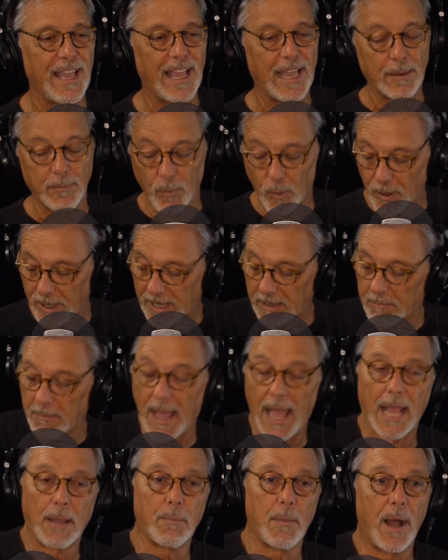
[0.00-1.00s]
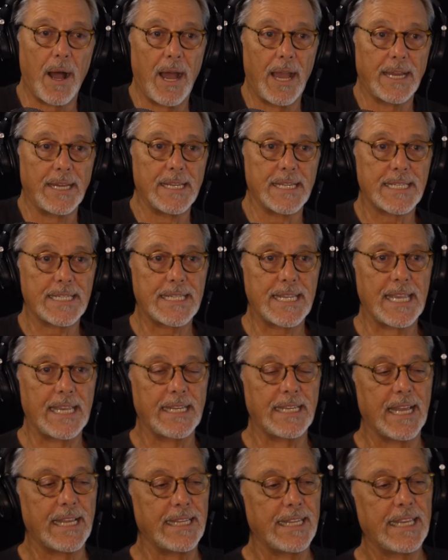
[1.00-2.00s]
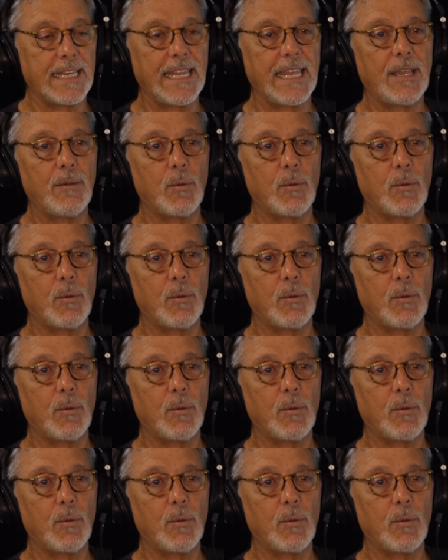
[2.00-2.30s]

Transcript: and bring it back behind a seat, and then